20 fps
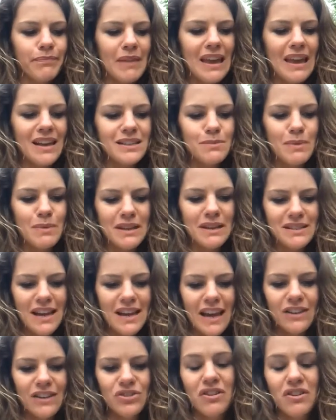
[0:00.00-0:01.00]

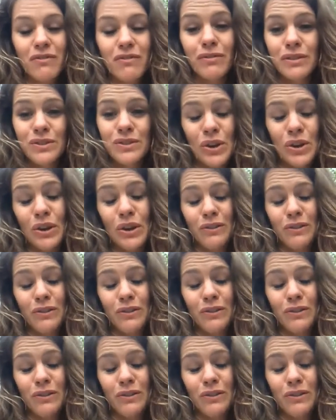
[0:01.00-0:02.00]
expectation of return.
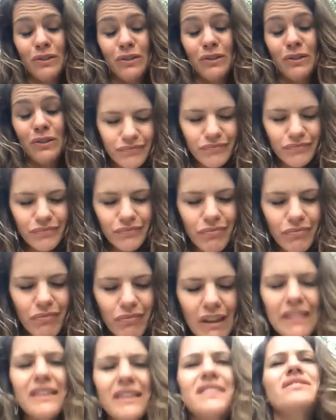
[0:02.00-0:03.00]

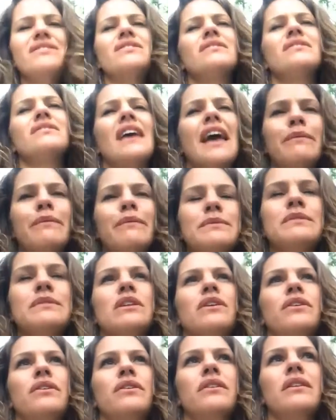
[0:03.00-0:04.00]
There's just
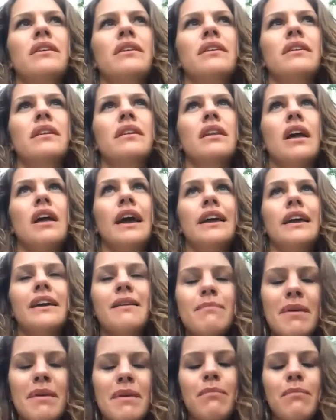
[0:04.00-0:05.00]
absolute like
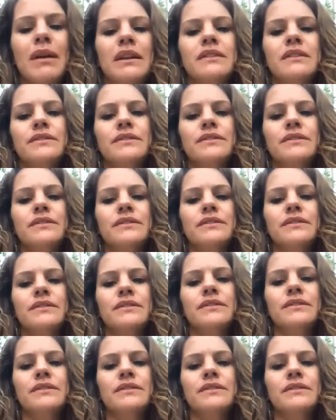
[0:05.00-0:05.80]
commitment to